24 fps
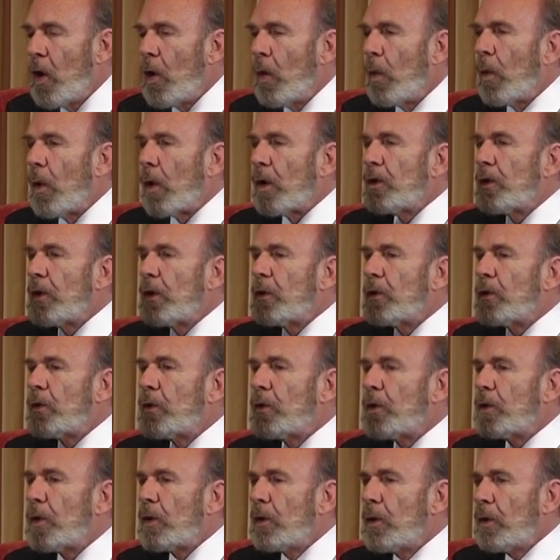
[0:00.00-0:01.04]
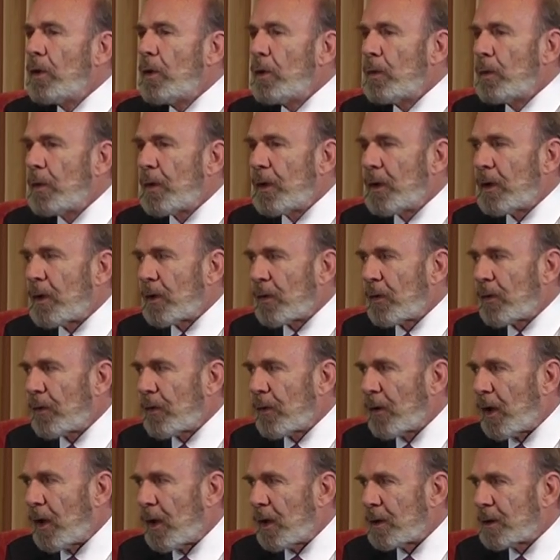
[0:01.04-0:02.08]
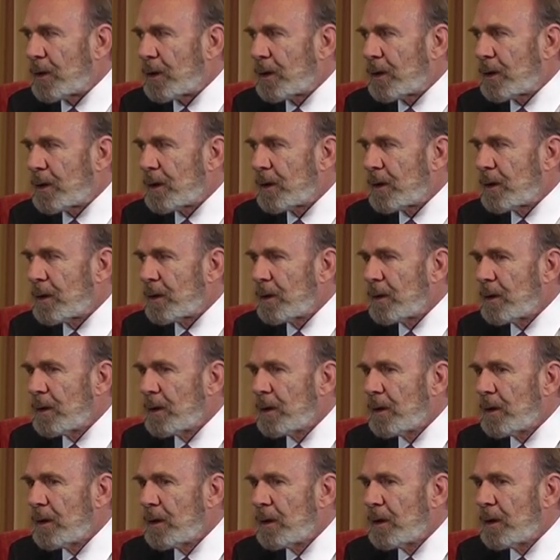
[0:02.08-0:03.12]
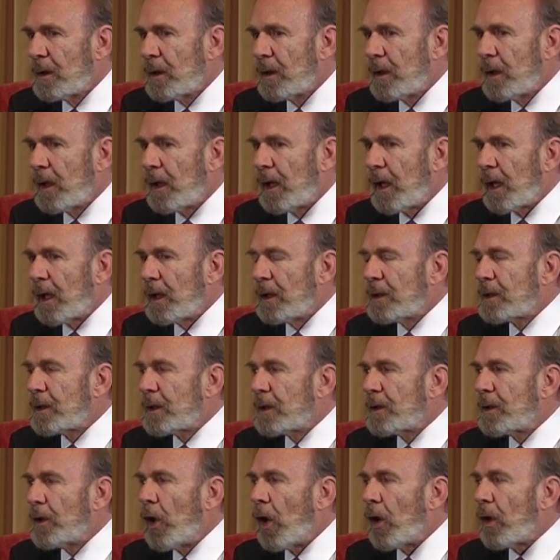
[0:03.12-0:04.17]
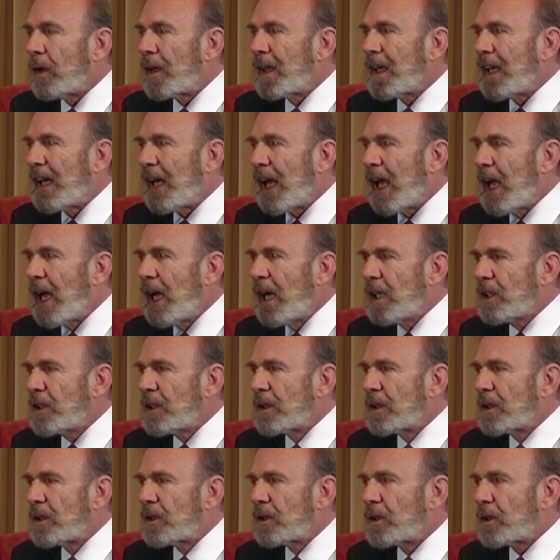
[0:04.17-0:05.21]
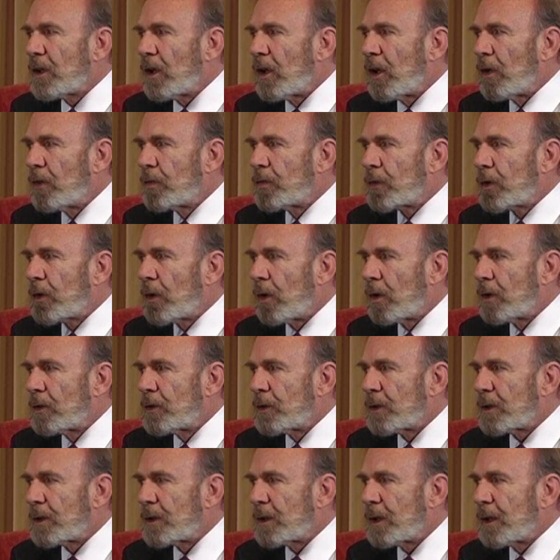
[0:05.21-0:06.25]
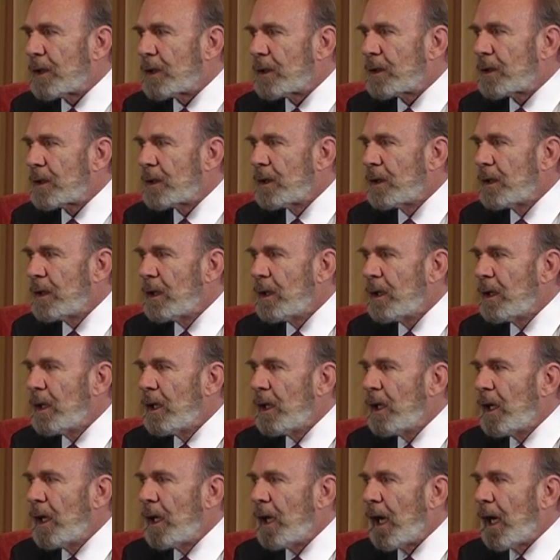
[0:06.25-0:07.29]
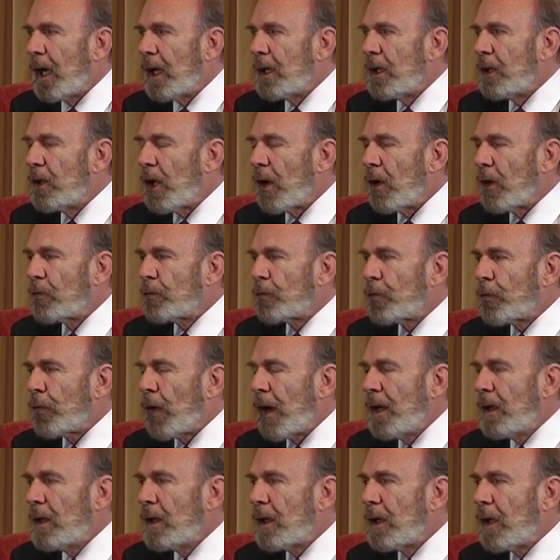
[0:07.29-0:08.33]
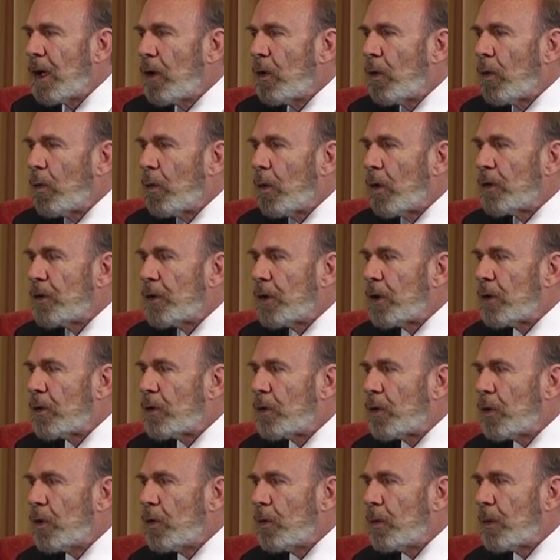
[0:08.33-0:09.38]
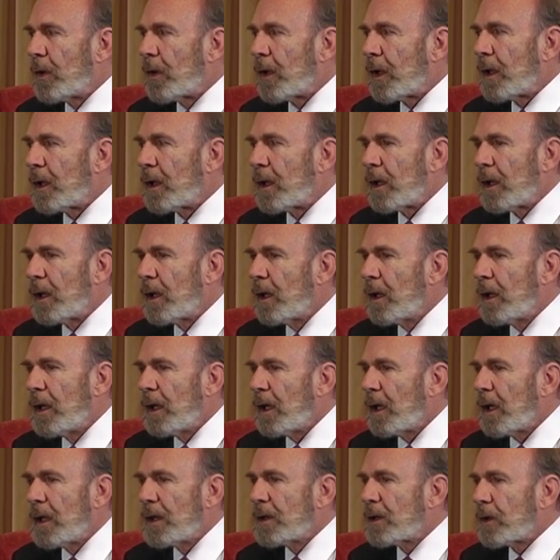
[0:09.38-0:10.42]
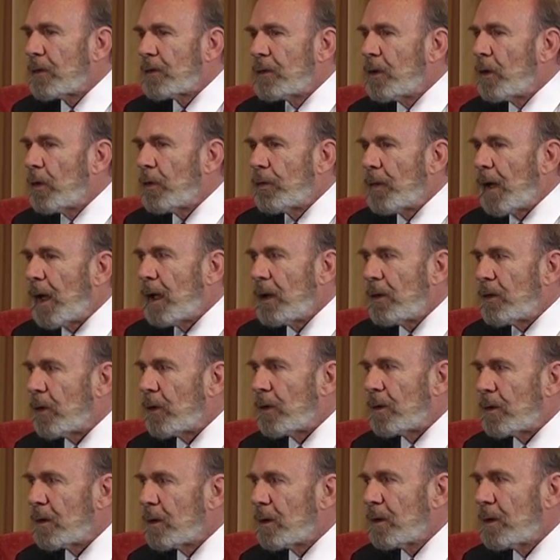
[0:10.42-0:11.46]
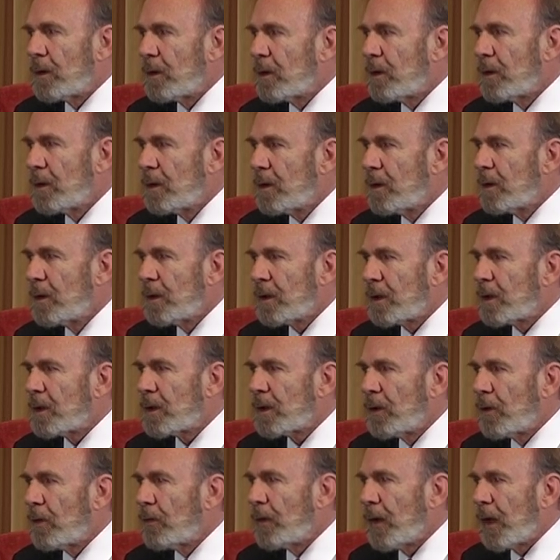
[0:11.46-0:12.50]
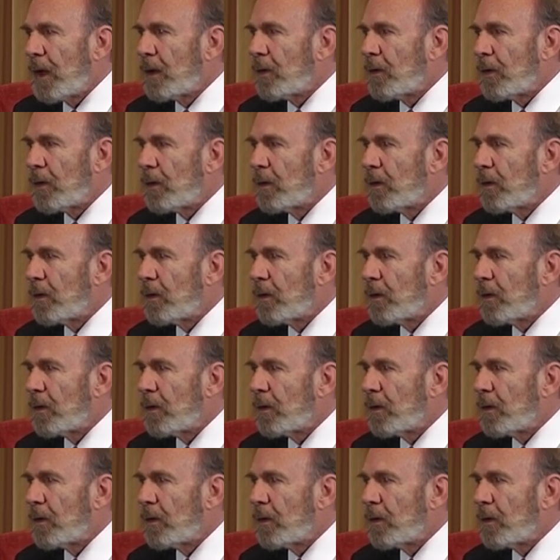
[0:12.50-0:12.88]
what you do with your thoughts, and it's not the essence of consciousness. And finding out what you do with it is of no value. It's no value.